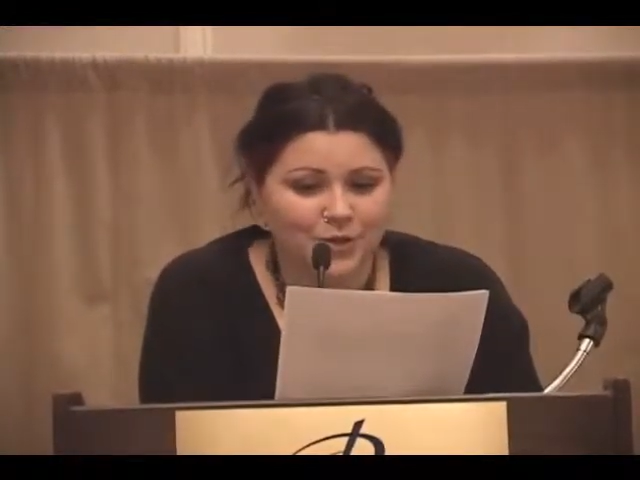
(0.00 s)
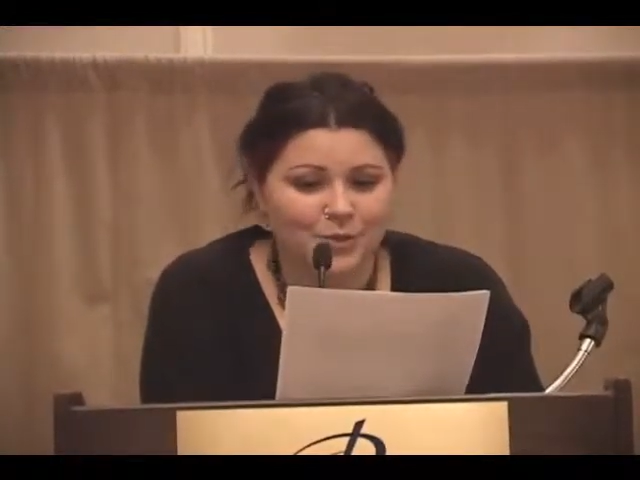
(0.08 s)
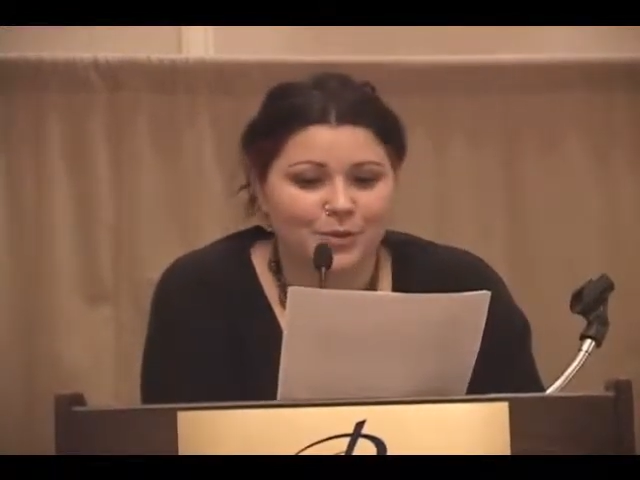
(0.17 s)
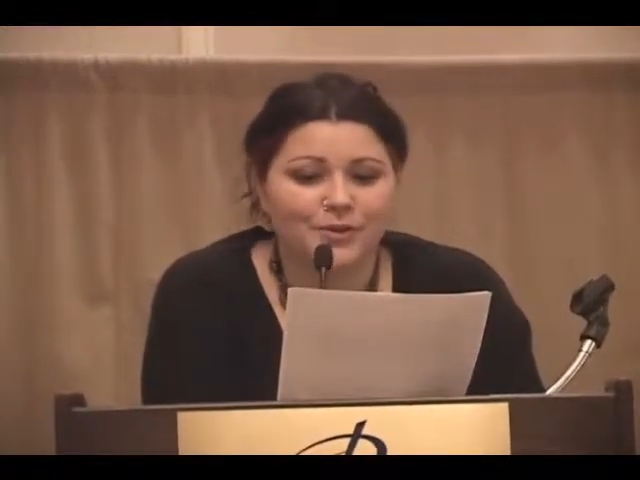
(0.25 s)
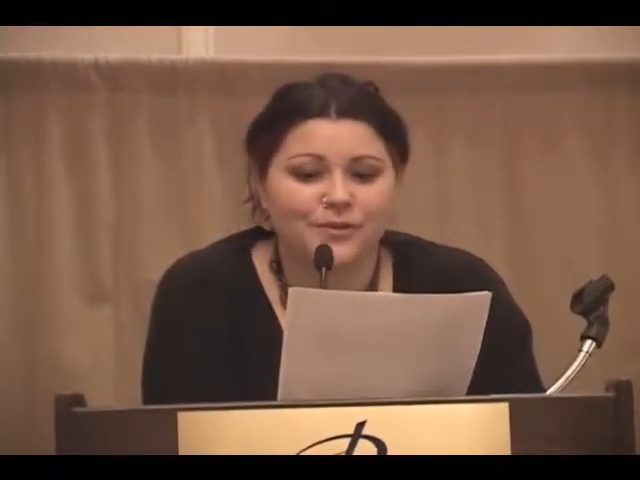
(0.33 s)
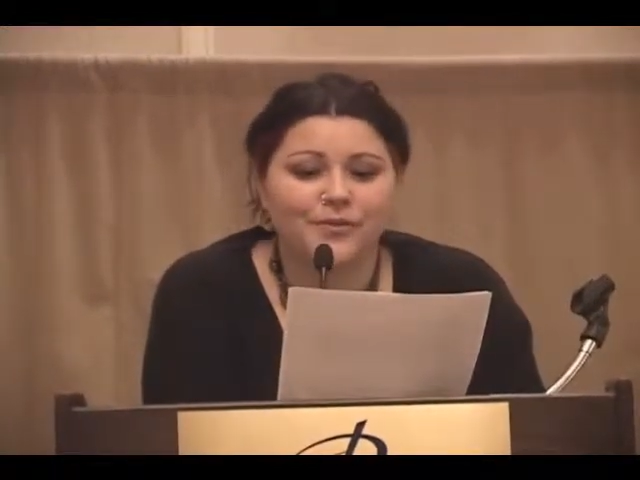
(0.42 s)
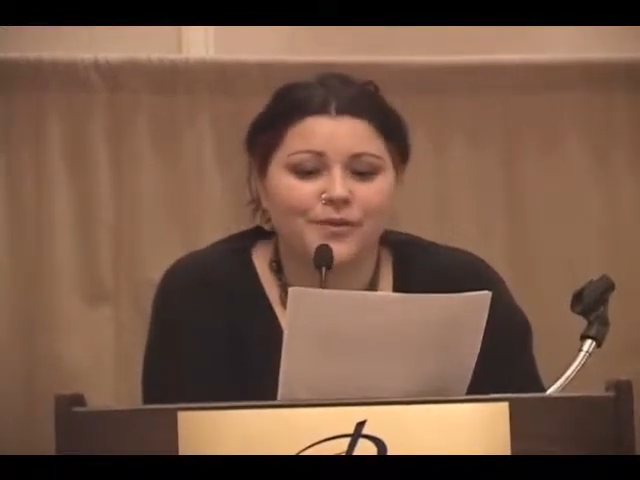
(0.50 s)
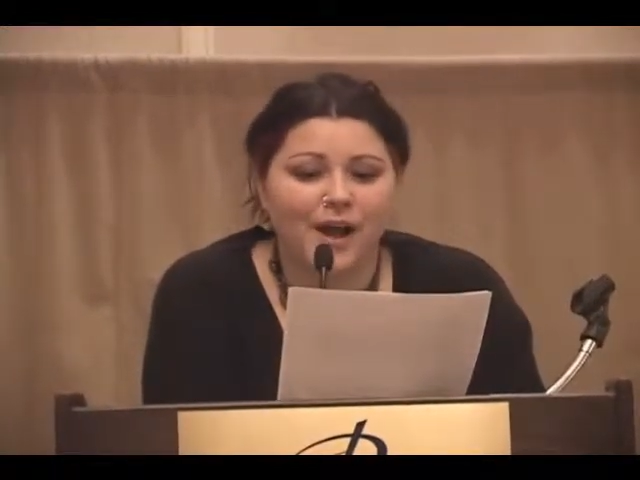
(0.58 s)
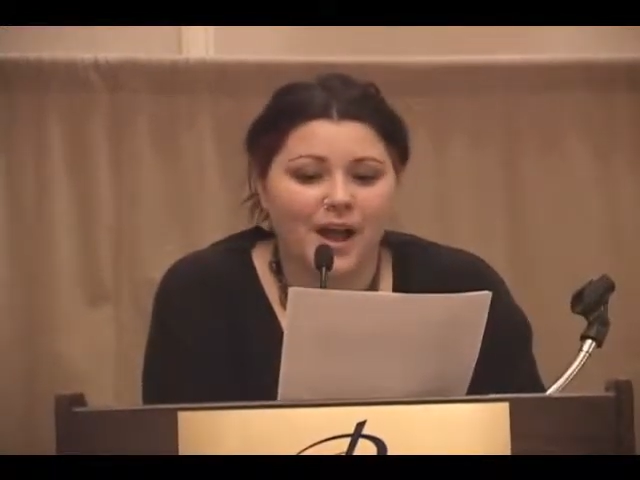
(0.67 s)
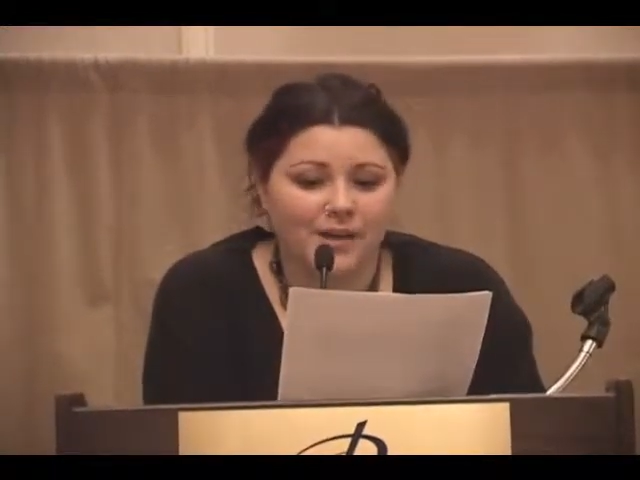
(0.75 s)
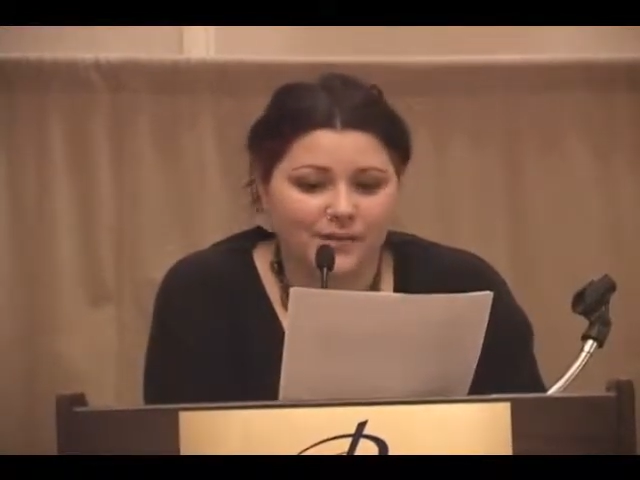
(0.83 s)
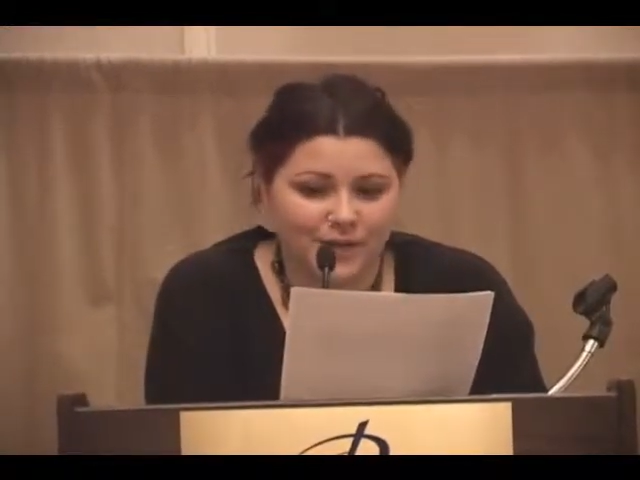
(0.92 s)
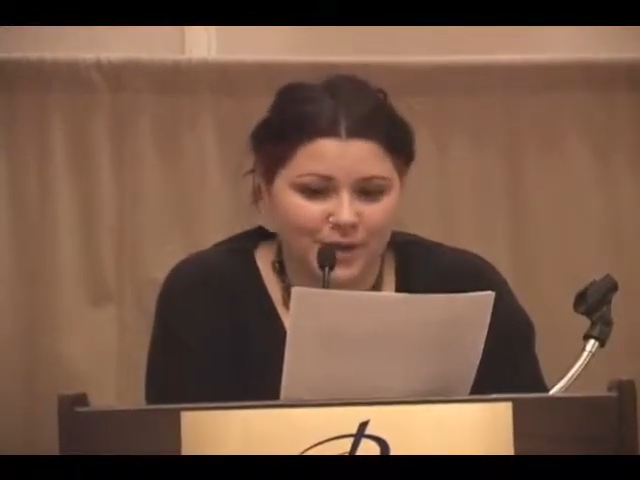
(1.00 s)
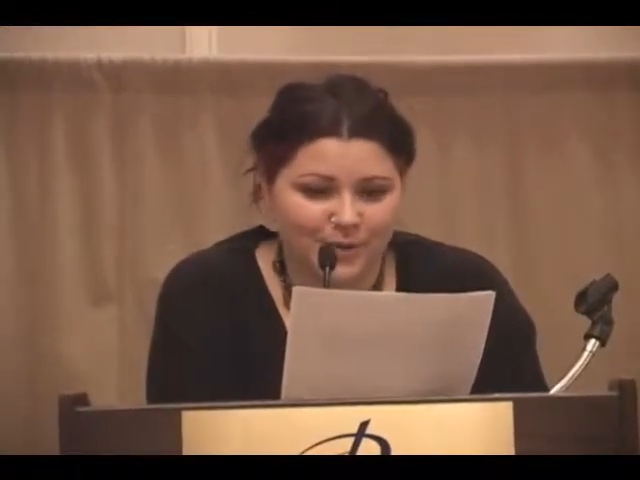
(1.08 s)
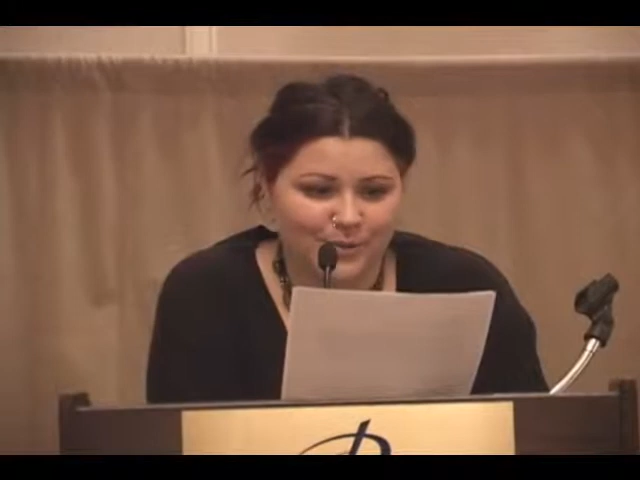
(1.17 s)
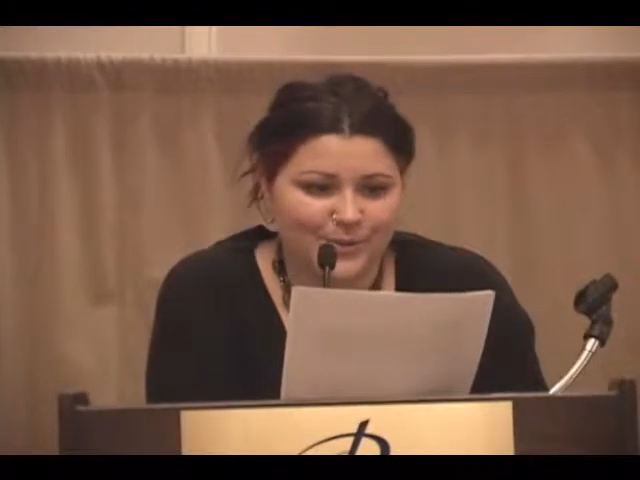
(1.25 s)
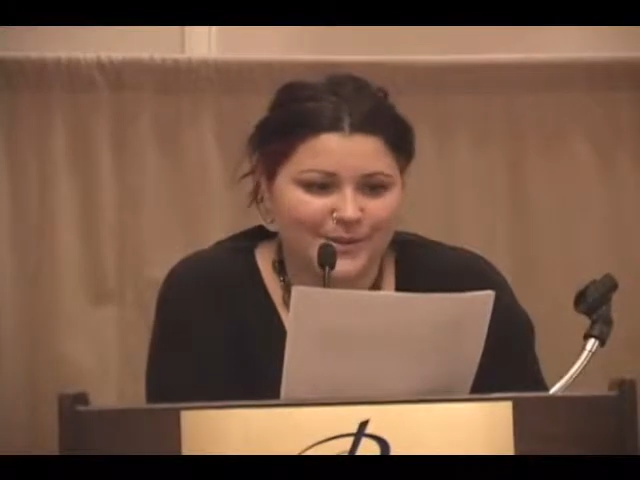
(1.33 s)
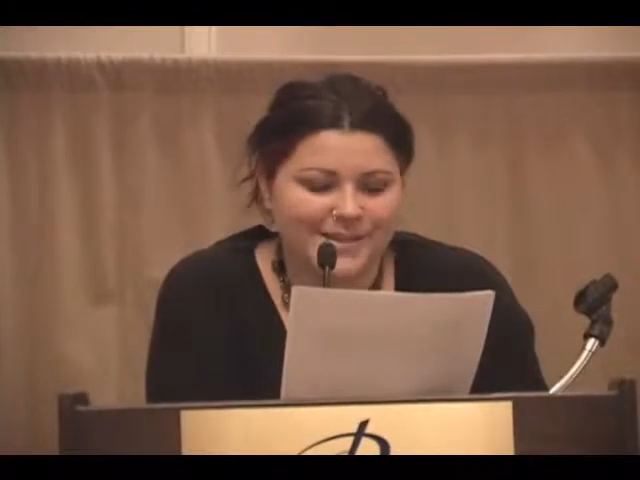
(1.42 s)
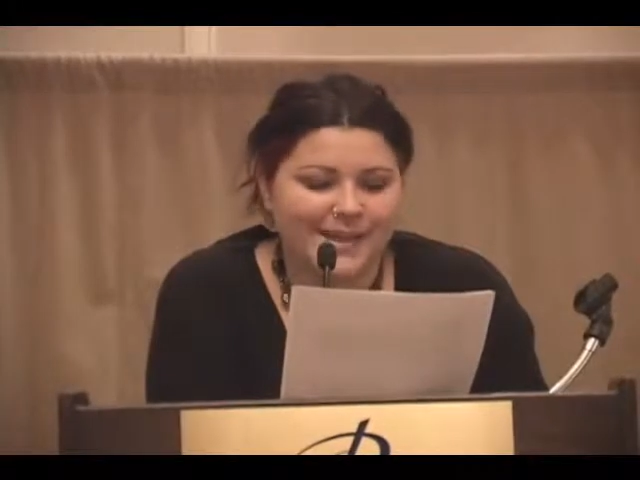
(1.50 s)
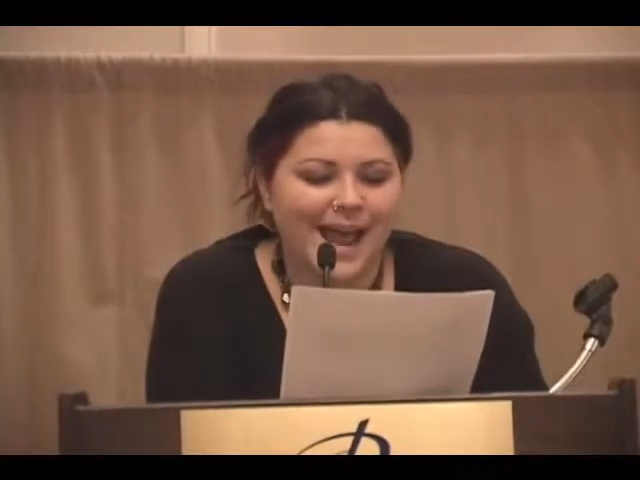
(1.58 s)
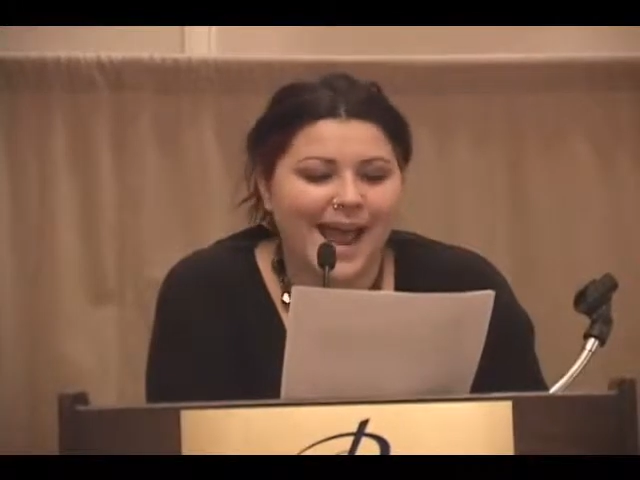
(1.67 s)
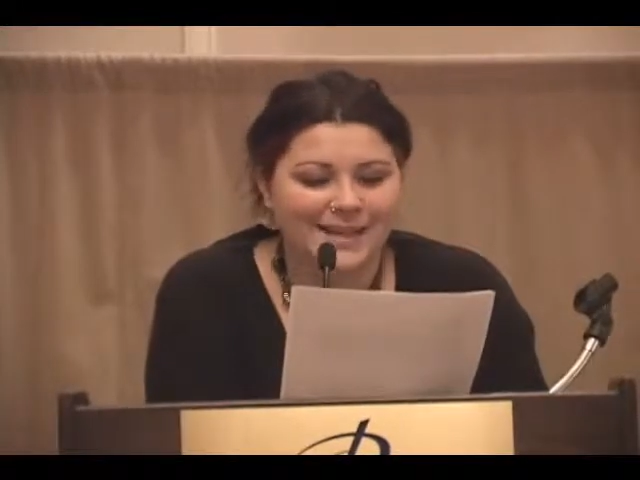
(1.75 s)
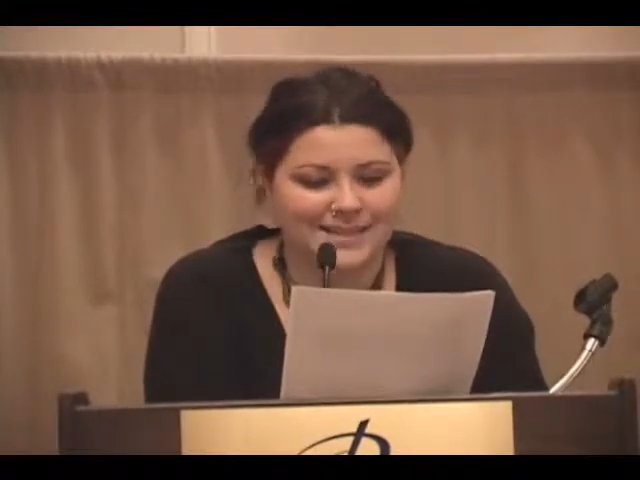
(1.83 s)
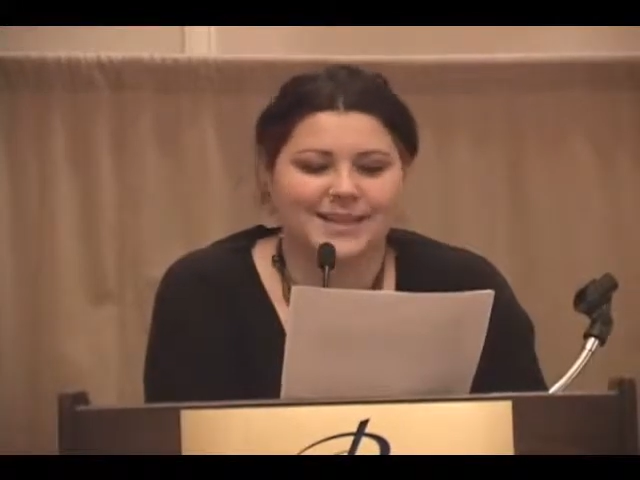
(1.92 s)
She worked for 5 years as an
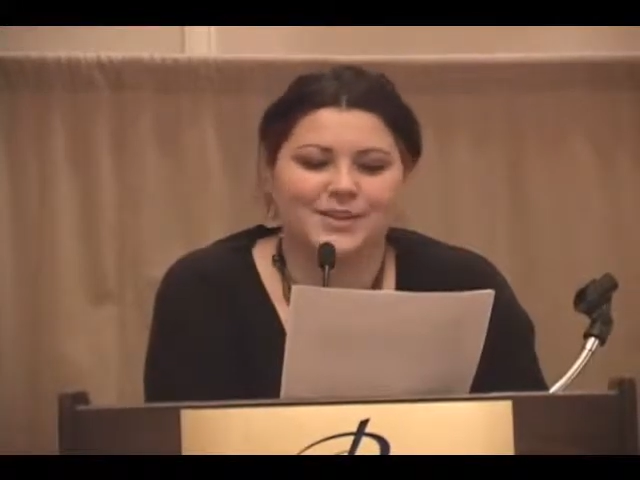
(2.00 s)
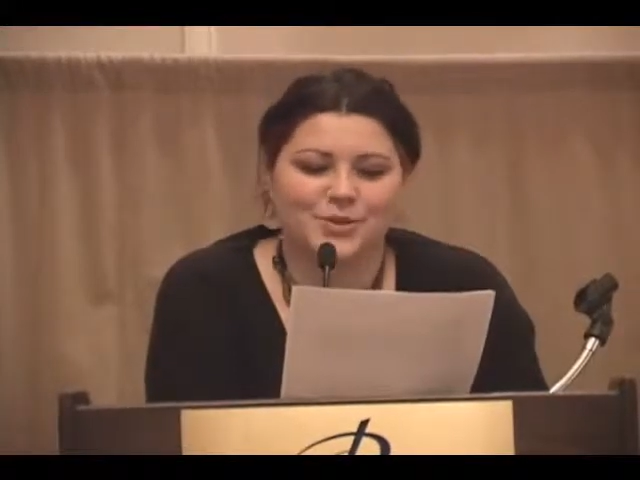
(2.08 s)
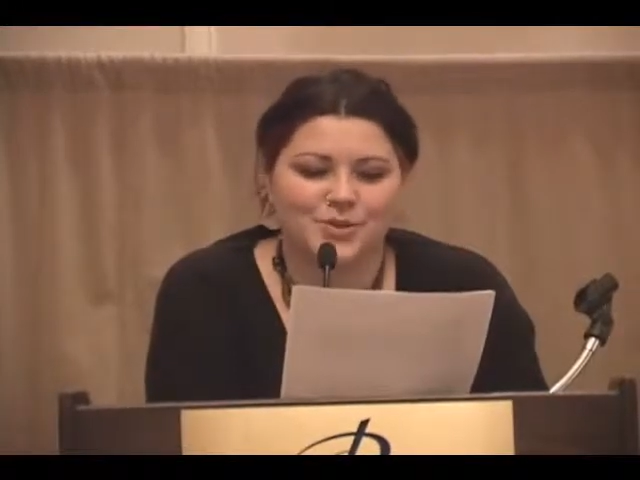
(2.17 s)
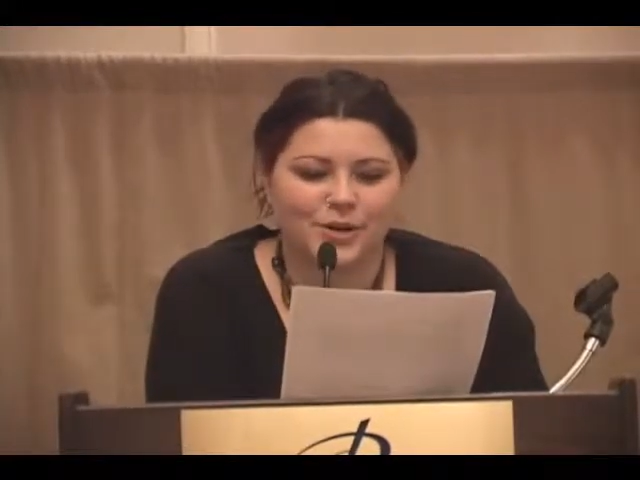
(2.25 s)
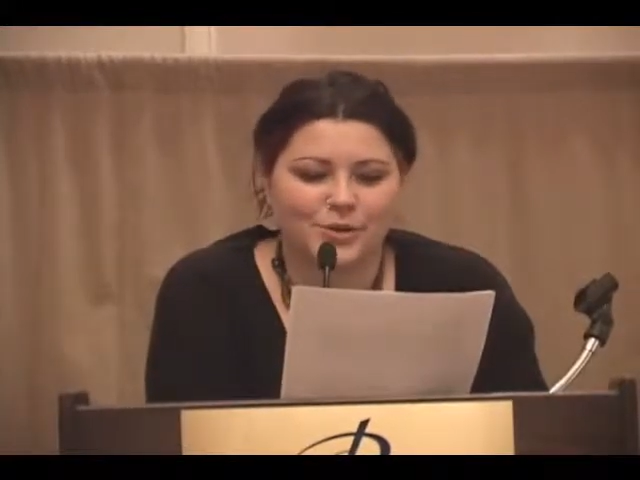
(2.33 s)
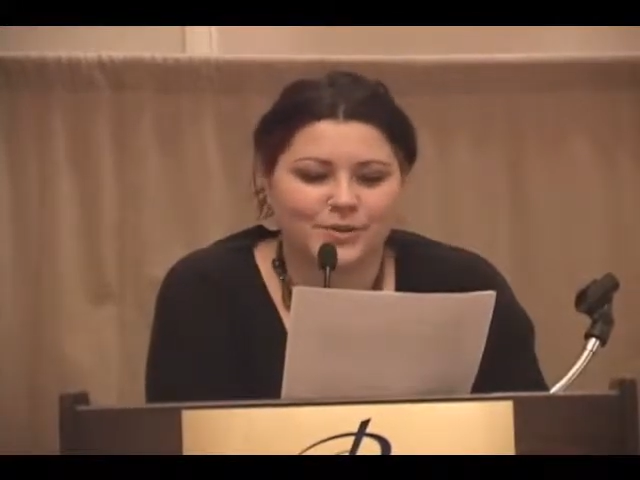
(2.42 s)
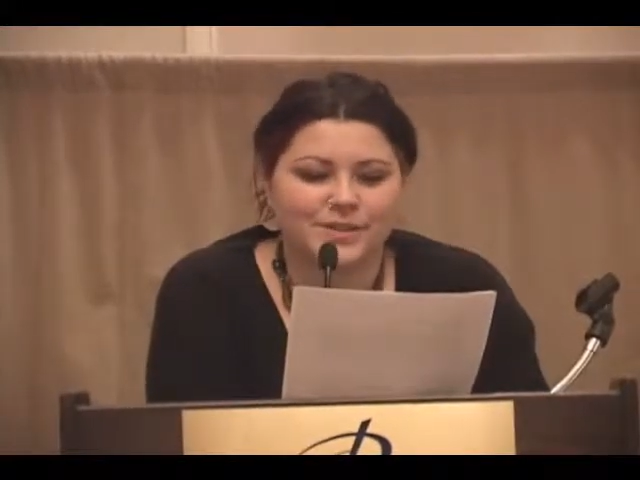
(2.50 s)
acting instructor,